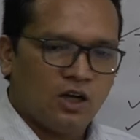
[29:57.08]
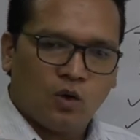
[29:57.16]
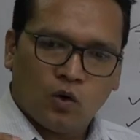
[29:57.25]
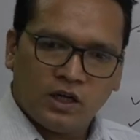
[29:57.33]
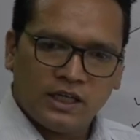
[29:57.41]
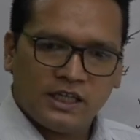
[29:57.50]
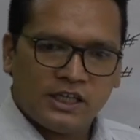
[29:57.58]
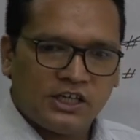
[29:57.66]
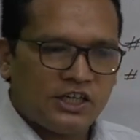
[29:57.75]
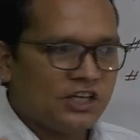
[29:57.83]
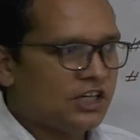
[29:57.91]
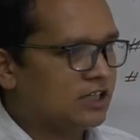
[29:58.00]
only in
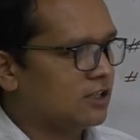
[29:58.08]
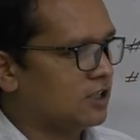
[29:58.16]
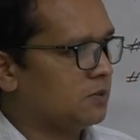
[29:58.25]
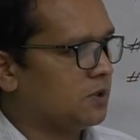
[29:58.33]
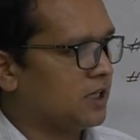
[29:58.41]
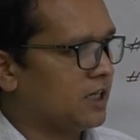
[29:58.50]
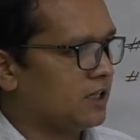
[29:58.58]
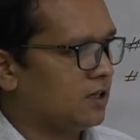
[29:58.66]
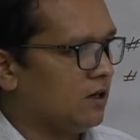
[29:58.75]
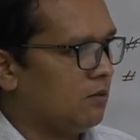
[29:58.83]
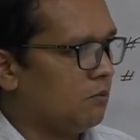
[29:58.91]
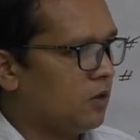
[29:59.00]
degree certificate,
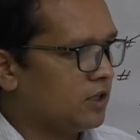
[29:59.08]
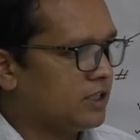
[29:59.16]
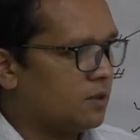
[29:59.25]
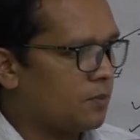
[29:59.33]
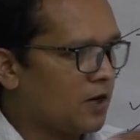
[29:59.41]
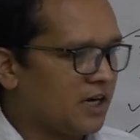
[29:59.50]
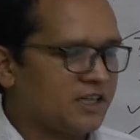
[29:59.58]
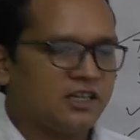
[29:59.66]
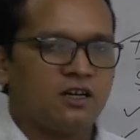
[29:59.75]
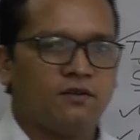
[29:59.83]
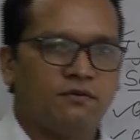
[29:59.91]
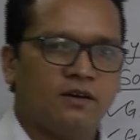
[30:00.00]
but in a
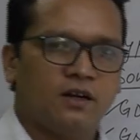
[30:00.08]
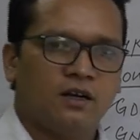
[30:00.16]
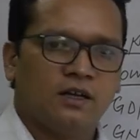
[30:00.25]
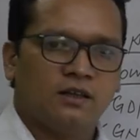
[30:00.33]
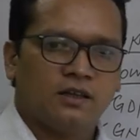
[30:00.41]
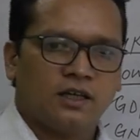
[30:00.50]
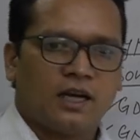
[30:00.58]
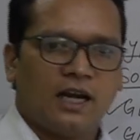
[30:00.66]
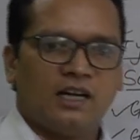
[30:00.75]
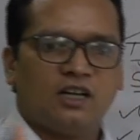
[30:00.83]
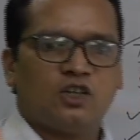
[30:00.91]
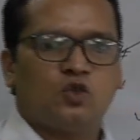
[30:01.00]
practical field they
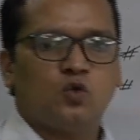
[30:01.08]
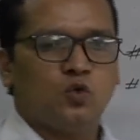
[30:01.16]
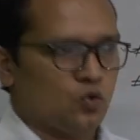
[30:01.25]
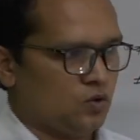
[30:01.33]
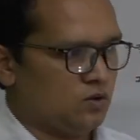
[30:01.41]
cannot do.